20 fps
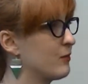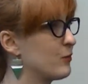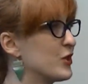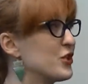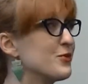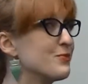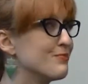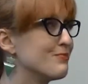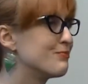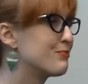
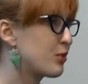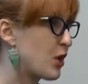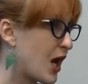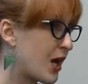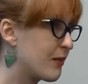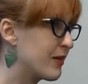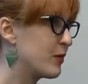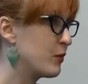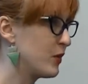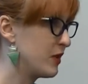which
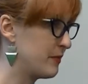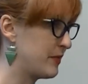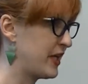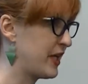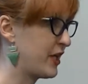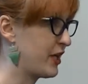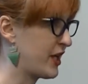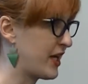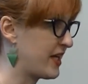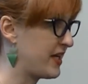probably wouldn't be
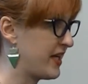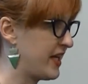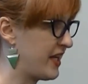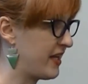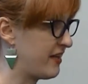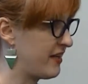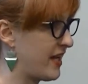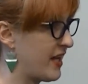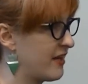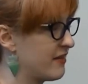a good idea
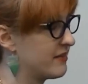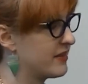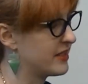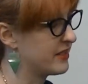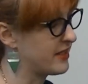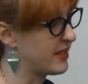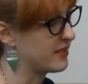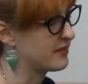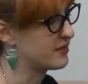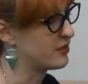
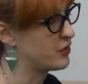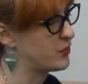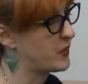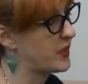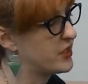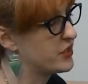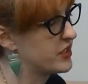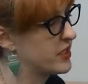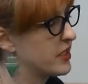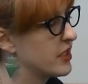in that
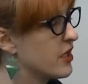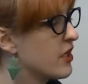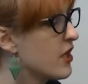situation.